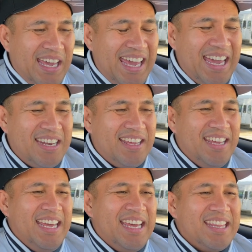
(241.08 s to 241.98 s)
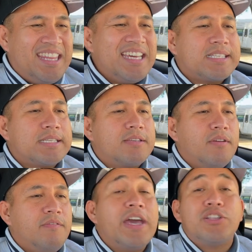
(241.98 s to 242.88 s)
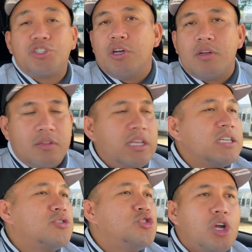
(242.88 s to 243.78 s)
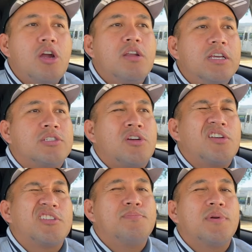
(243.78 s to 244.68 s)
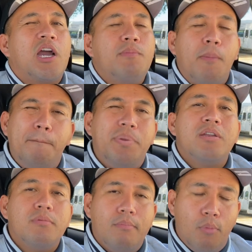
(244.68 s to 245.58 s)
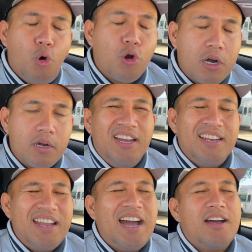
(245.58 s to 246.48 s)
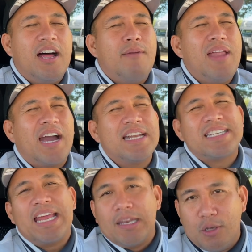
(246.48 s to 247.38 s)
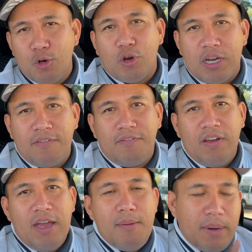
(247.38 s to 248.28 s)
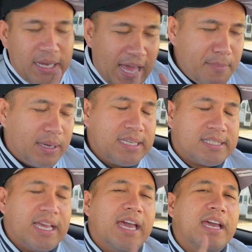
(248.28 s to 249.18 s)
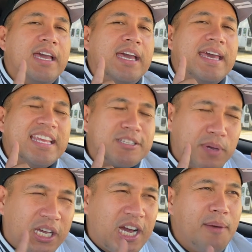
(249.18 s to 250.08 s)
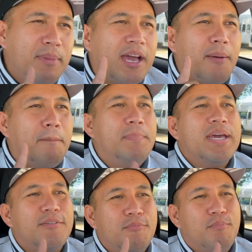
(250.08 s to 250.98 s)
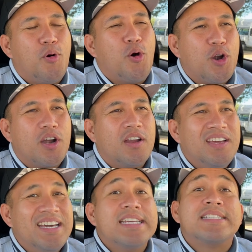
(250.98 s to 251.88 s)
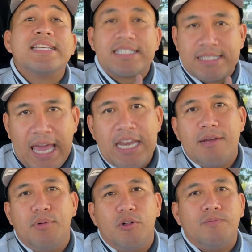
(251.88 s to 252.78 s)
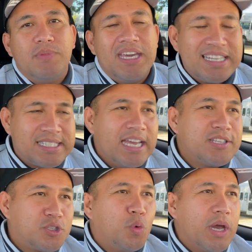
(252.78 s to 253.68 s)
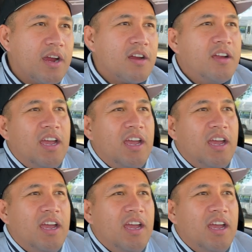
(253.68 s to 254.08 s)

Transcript: And this venture, this journey, starting to become a bit more, I'm not gonna say lucrative, but I am gonna say it is becoming a bit more sustainable, in a sense where